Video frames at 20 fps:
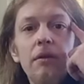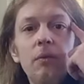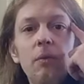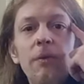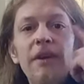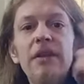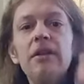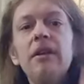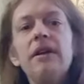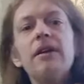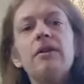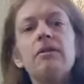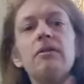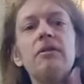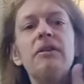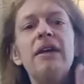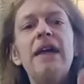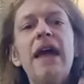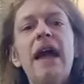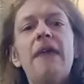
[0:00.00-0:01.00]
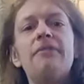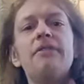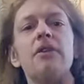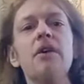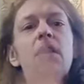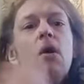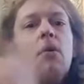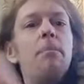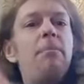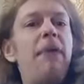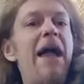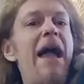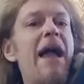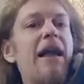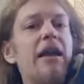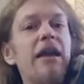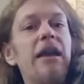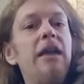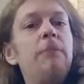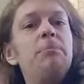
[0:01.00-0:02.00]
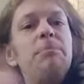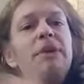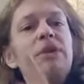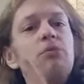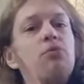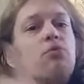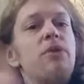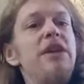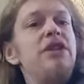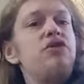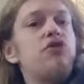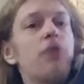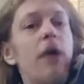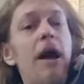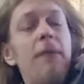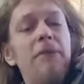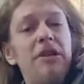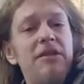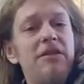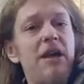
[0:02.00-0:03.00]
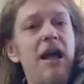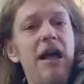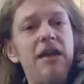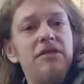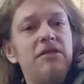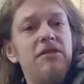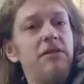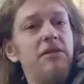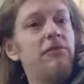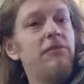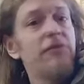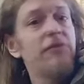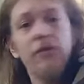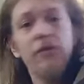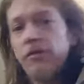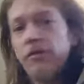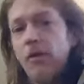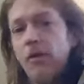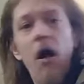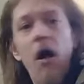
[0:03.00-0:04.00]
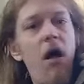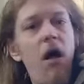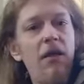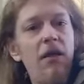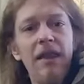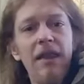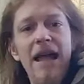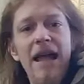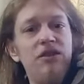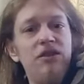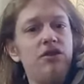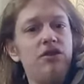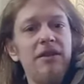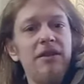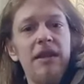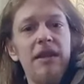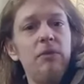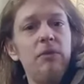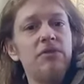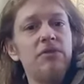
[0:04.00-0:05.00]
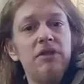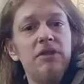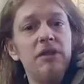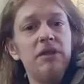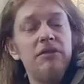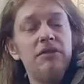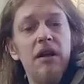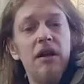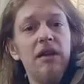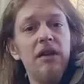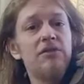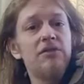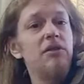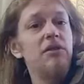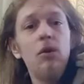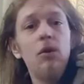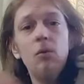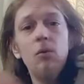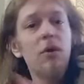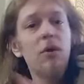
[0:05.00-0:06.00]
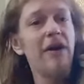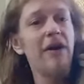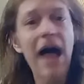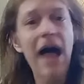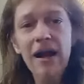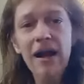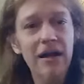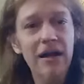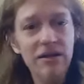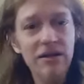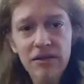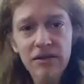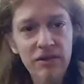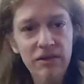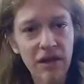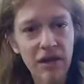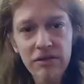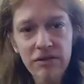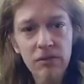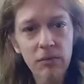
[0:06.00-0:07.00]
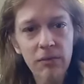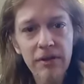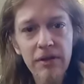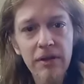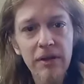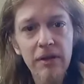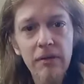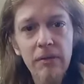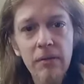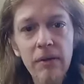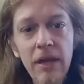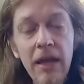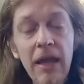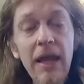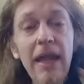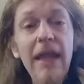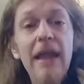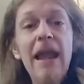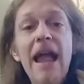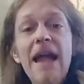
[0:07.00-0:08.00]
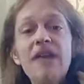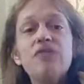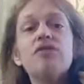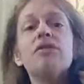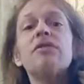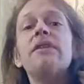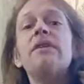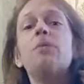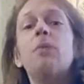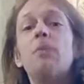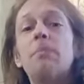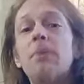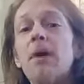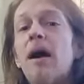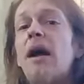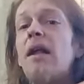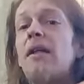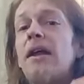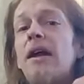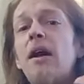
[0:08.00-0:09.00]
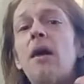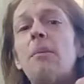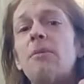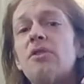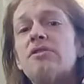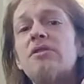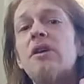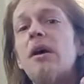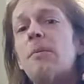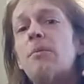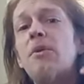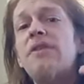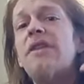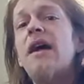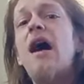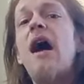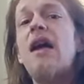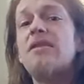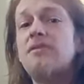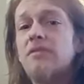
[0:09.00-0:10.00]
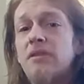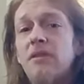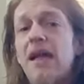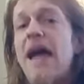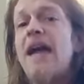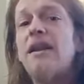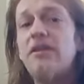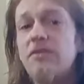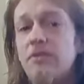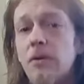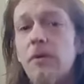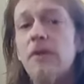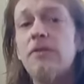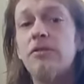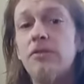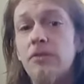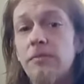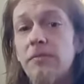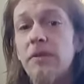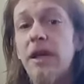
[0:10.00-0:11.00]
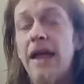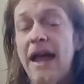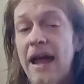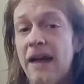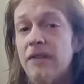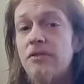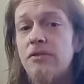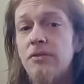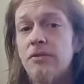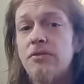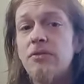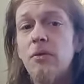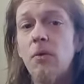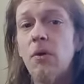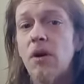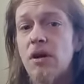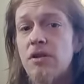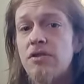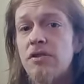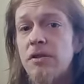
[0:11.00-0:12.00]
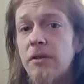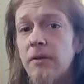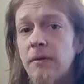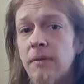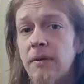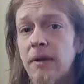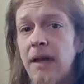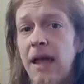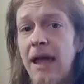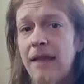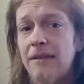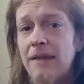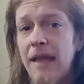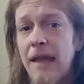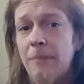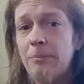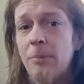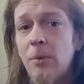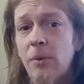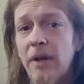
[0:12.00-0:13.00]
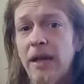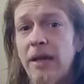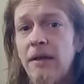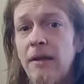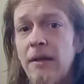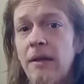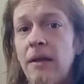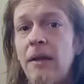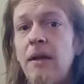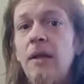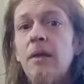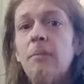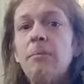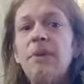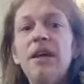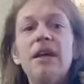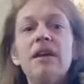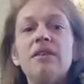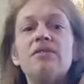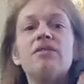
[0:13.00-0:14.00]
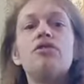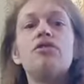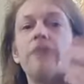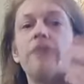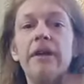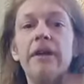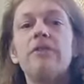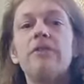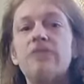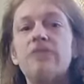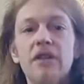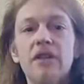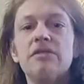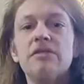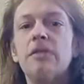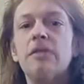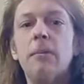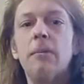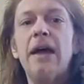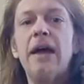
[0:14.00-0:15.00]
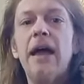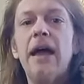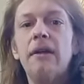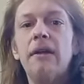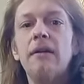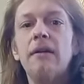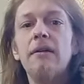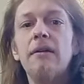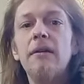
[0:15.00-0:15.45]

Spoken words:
We literally have to go back and be re-traumatized for all of that shit that was done to us. We're not going to discuss it with you. And actually, we'll probably almost come with a hostile attitude towards you at that point because it triggers us so bad.